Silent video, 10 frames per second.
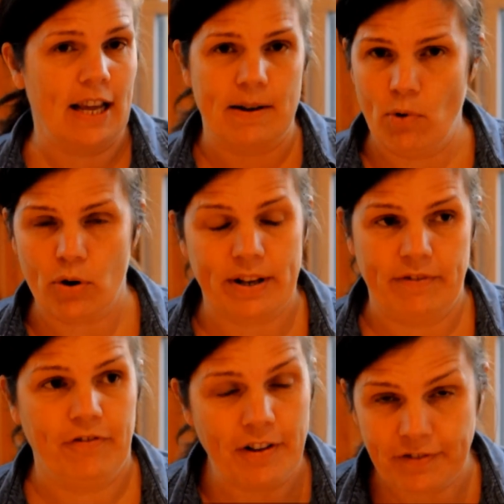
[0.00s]
take more than
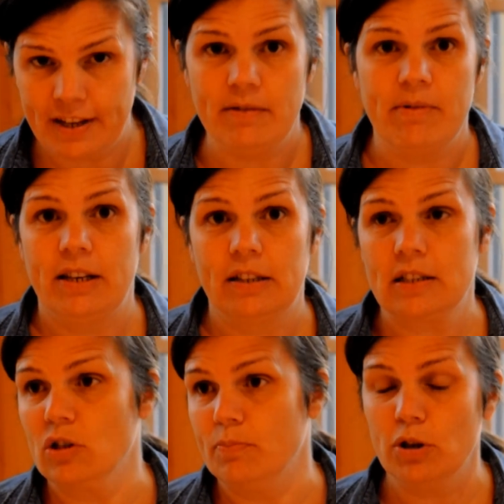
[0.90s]
15
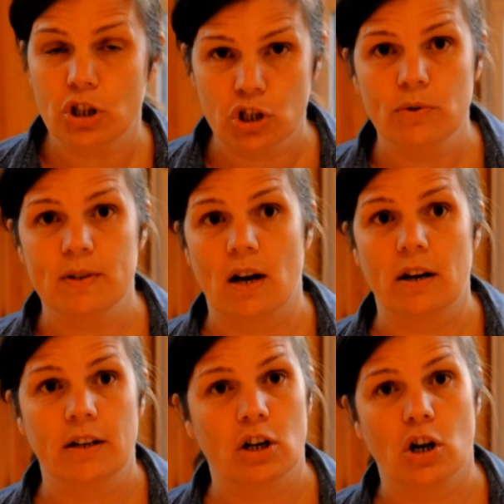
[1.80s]
minutes to put shoes
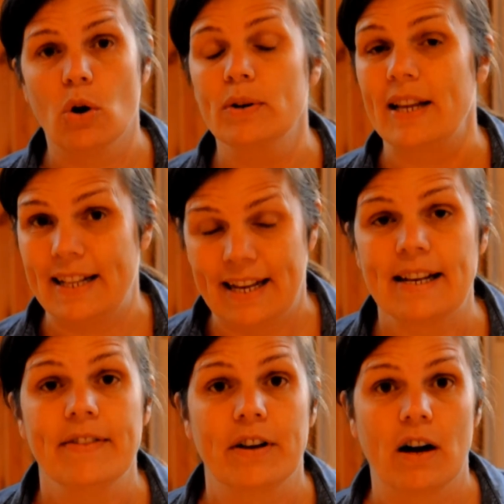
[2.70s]
on, a coat, and get
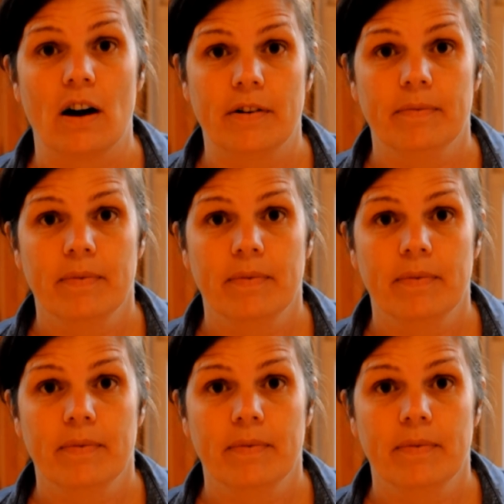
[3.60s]
in the car.